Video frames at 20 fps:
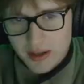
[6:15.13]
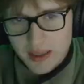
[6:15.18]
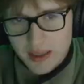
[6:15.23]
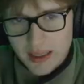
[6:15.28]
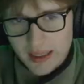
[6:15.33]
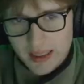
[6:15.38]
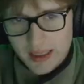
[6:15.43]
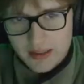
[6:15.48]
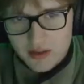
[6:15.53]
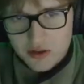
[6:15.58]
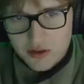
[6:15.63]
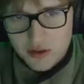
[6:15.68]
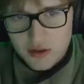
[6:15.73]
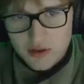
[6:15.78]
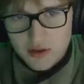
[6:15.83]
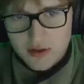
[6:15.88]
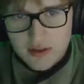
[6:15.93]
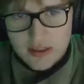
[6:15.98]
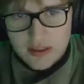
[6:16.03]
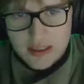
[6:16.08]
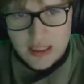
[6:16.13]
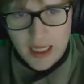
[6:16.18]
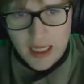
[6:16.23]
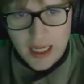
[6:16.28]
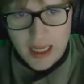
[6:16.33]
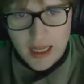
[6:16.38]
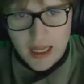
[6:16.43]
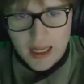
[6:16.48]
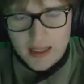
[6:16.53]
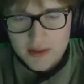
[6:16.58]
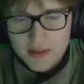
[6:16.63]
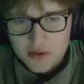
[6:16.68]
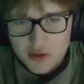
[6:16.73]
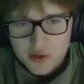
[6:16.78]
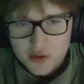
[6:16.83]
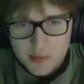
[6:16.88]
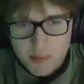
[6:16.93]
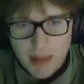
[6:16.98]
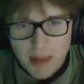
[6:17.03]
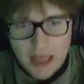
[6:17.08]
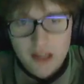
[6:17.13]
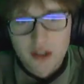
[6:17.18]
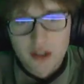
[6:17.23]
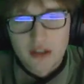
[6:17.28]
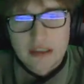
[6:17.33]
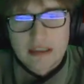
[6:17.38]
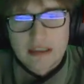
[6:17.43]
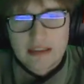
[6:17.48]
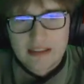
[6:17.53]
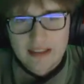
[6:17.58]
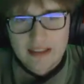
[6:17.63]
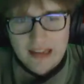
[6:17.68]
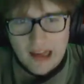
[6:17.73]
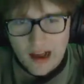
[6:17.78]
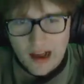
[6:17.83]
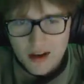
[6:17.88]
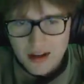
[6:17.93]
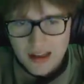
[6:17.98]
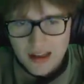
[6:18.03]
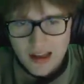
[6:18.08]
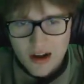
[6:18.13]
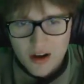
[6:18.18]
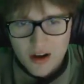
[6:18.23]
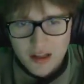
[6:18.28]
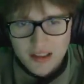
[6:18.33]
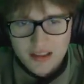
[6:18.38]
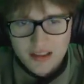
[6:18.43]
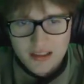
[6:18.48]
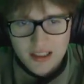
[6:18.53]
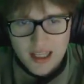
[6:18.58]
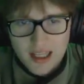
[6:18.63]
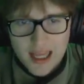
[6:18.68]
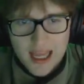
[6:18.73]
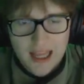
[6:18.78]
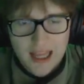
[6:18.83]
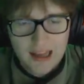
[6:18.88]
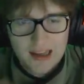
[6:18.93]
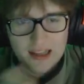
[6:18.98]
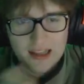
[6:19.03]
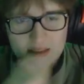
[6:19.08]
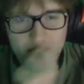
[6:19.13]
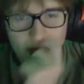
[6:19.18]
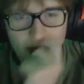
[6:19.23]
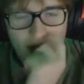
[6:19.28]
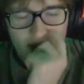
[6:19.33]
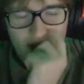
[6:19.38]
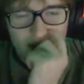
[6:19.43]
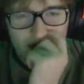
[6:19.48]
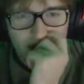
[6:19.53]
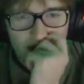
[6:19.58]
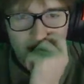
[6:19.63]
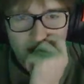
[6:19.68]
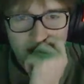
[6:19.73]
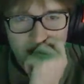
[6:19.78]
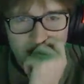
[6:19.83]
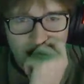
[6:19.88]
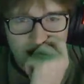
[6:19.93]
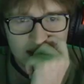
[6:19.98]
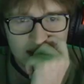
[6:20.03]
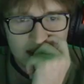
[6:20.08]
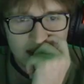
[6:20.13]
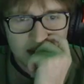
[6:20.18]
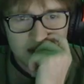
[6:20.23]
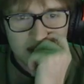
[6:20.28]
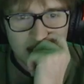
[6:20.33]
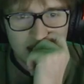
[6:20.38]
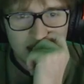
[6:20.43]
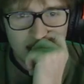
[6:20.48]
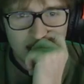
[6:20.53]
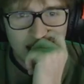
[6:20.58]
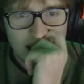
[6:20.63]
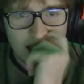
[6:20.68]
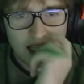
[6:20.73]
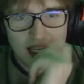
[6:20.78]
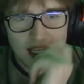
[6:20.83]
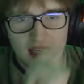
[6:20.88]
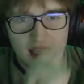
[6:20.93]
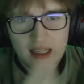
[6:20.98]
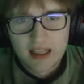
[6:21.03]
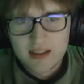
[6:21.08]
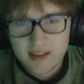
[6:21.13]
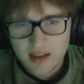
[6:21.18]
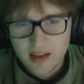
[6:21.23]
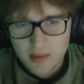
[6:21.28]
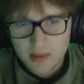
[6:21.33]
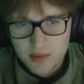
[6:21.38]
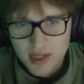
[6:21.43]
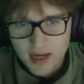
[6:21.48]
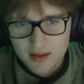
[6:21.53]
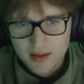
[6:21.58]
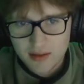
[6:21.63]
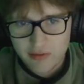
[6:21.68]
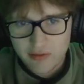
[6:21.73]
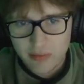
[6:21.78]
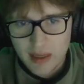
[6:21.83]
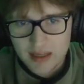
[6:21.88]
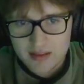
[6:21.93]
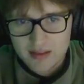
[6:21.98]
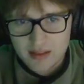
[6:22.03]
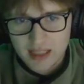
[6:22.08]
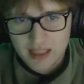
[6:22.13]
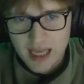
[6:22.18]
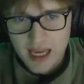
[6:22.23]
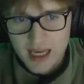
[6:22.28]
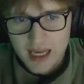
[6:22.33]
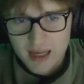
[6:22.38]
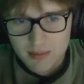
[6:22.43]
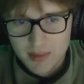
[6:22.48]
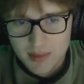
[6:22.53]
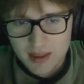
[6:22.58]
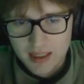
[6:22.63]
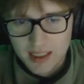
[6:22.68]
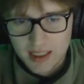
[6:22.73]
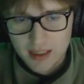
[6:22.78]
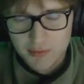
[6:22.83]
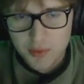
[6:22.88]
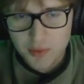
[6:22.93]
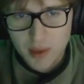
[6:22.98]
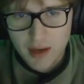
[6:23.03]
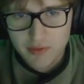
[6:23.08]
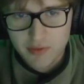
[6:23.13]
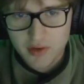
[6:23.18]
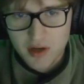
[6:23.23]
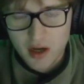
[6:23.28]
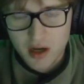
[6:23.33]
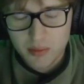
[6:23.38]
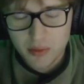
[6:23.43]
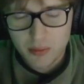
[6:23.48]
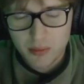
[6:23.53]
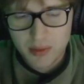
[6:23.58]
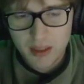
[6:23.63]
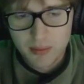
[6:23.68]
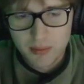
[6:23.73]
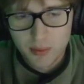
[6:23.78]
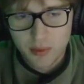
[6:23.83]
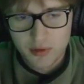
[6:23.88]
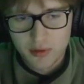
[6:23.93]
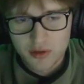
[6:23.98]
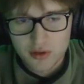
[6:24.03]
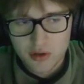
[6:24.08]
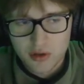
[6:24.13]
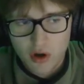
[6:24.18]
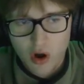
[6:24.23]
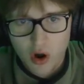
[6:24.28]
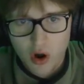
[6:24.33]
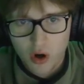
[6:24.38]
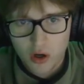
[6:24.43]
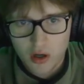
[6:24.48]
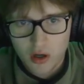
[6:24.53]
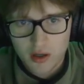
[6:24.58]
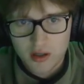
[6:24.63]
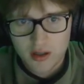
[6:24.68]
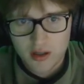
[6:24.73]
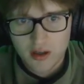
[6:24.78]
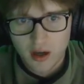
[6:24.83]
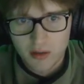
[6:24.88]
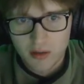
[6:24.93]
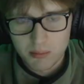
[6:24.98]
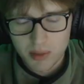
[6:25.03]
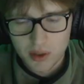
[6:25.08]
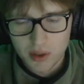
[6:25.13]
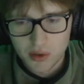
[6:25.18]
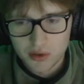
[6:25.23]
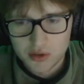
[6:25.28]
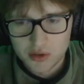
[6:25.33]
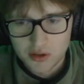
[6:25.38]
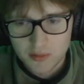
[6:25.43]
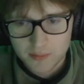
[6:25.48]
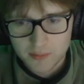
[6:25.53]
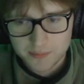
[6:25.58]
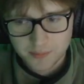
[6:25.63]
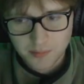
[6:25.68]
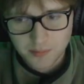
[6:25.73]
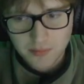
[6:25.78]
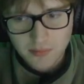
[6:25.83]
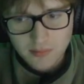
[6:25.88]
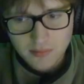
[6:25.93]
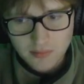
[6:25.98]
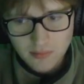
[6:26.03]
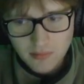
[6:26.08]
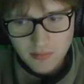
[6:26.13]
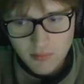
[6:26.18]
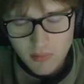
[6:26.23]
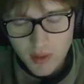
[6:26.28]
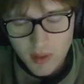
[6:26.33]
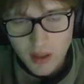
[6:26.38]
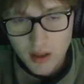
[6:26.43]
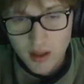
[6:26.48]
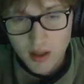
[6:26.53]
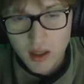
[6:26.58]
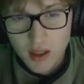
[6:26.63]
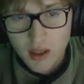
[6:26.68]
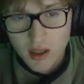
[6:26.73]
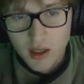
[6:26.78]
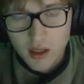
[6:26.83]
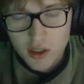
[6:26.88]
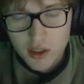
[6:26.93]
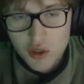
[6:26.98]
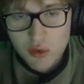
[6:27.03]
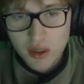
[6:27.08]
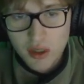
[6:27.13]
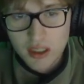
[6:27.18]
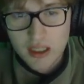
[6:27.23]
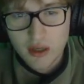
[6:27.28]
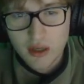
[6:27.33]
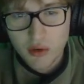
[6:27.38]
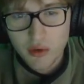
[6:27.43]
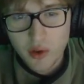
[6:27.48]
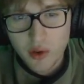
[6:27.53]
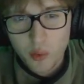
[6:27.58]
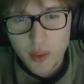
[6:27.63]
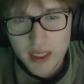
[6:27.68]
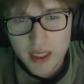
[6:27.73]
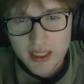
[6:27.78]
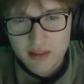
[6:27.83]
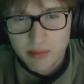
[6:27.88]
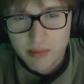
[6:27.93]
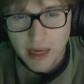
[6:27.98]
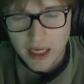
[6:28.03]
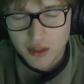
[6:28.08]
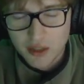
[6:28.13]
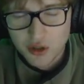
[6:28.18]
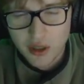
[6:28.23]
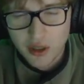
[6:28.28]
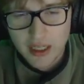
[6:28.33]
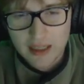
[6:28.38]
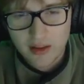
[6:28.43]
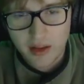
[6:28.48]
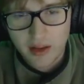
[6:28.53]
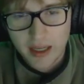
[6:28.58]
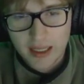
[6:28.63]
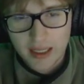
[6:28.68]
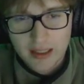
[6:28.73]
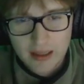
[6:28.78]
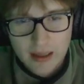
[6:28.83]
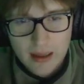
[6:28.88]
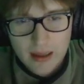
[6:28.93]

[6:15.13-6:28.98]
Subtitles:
it's just better. Like, honestly, and it's better for objectives. And like, it is an objective based game. And like, if you have a couple people with just hard gun builds, you can kill the weakened patron in like,